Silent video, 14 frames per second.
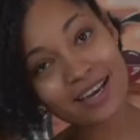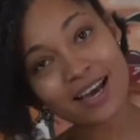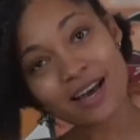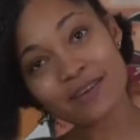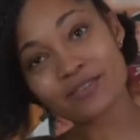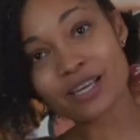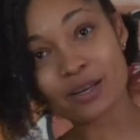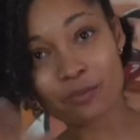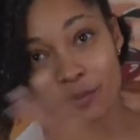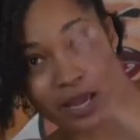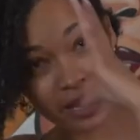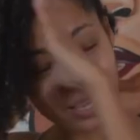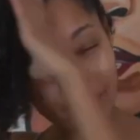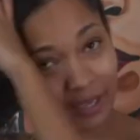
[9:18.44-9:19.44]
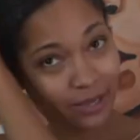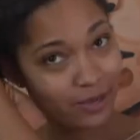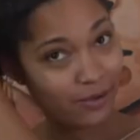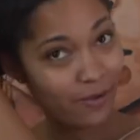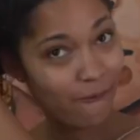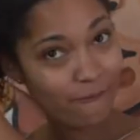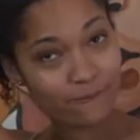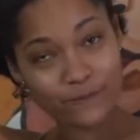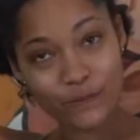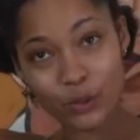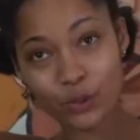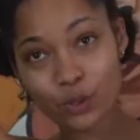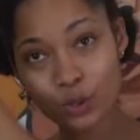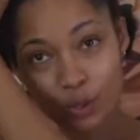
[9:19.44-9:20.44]
I've done my
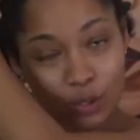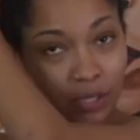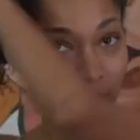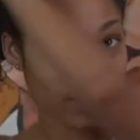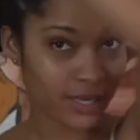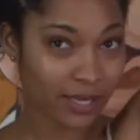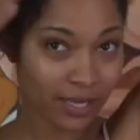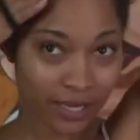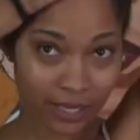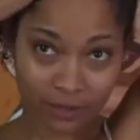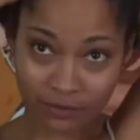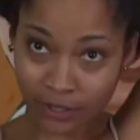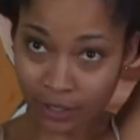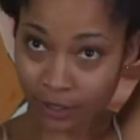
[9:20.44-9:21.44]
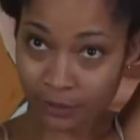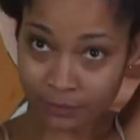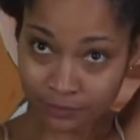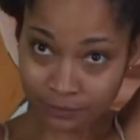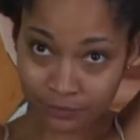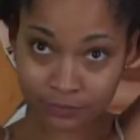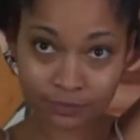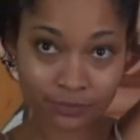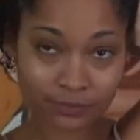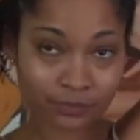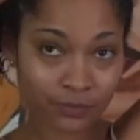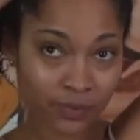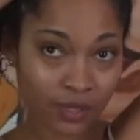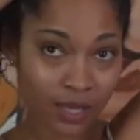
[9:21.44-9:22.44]
full head of hair,
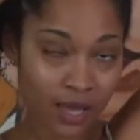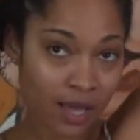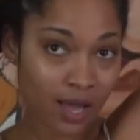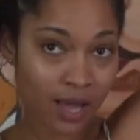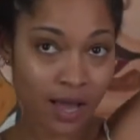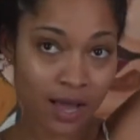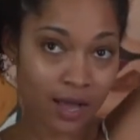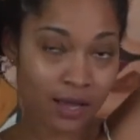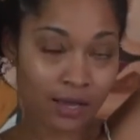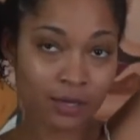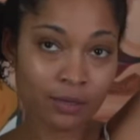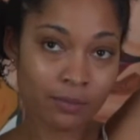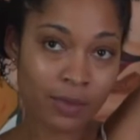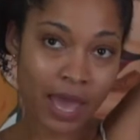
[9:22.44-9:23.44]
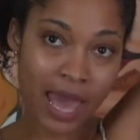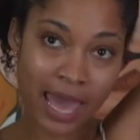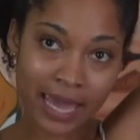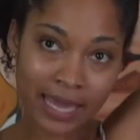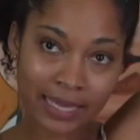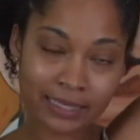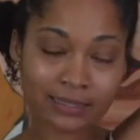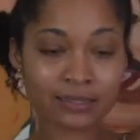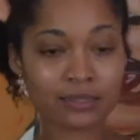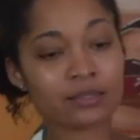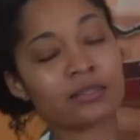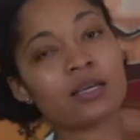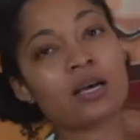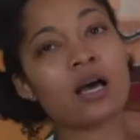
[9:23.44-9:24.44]
and
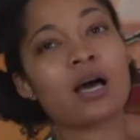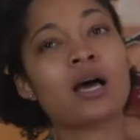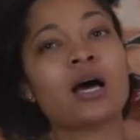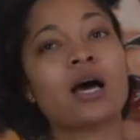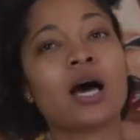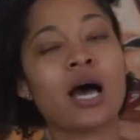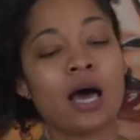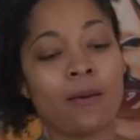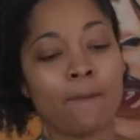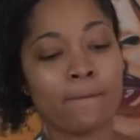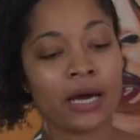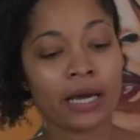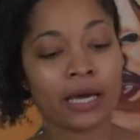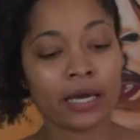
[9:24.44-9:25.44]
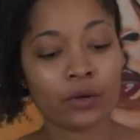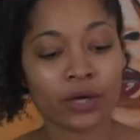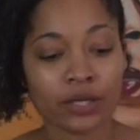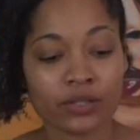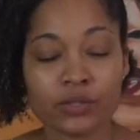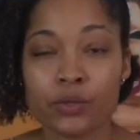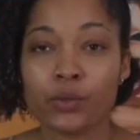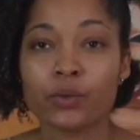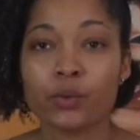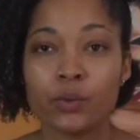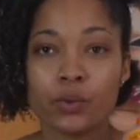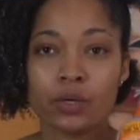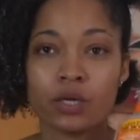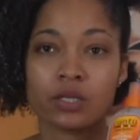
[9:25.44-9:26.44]
okay, so
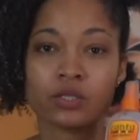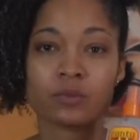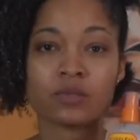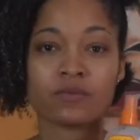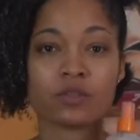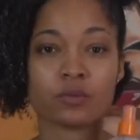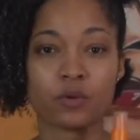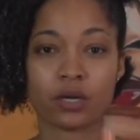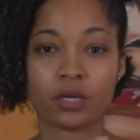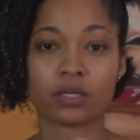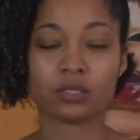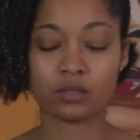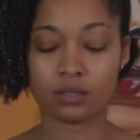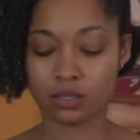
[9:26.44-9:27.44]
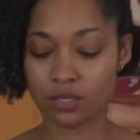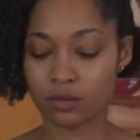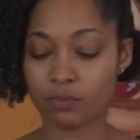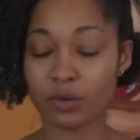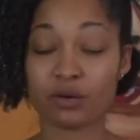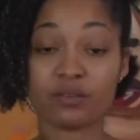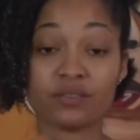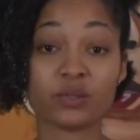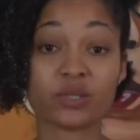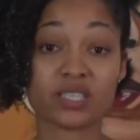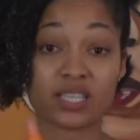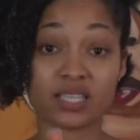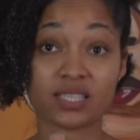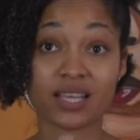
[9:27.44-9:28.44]
in terms of this product, my review is
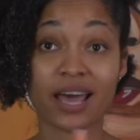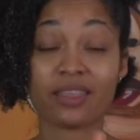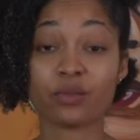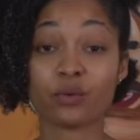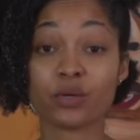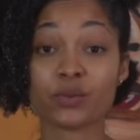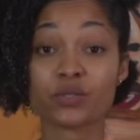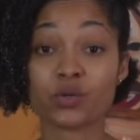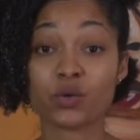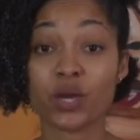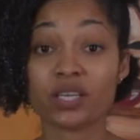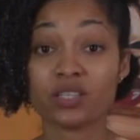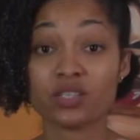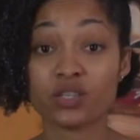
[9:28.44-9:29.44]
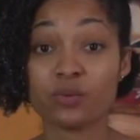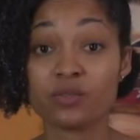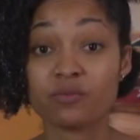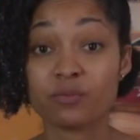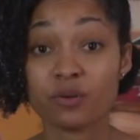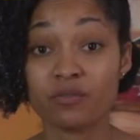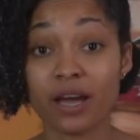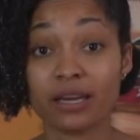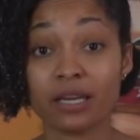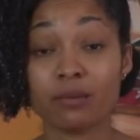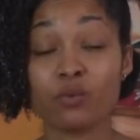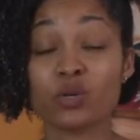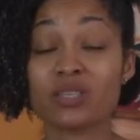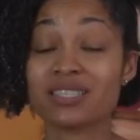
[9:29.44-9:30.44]
this. I thought it was great in terms of providing
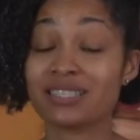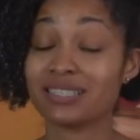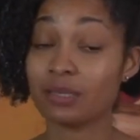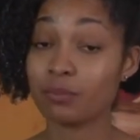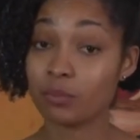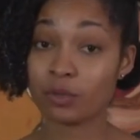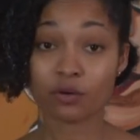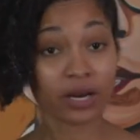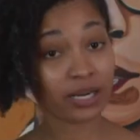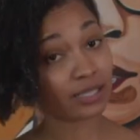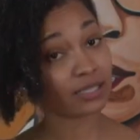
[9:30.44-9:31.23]
more slip, right?